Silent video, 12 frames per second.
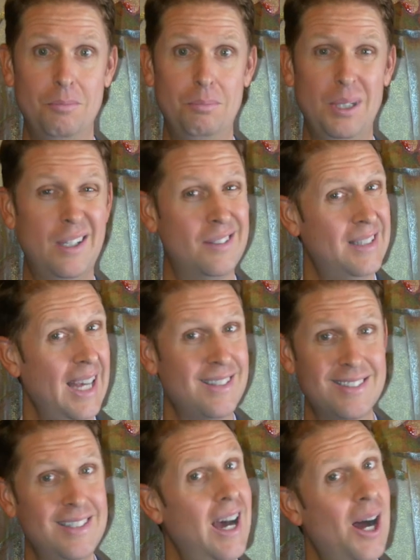Because
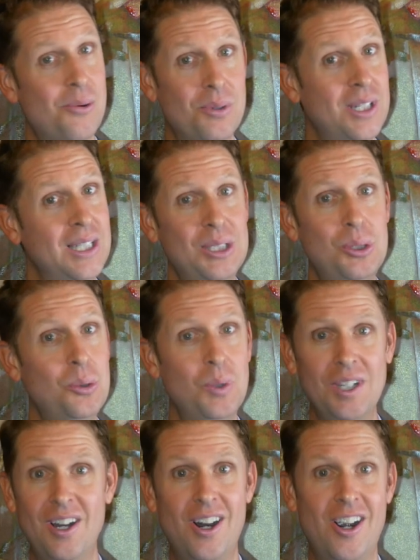that's not really who
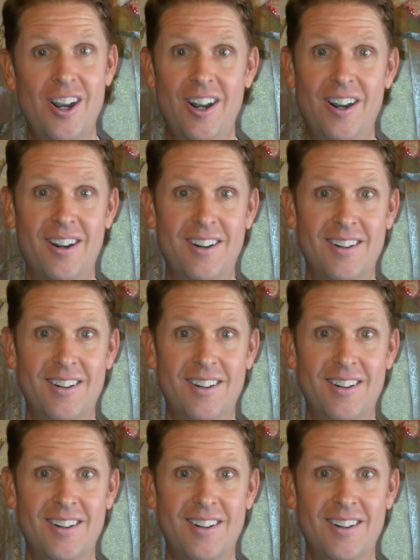we are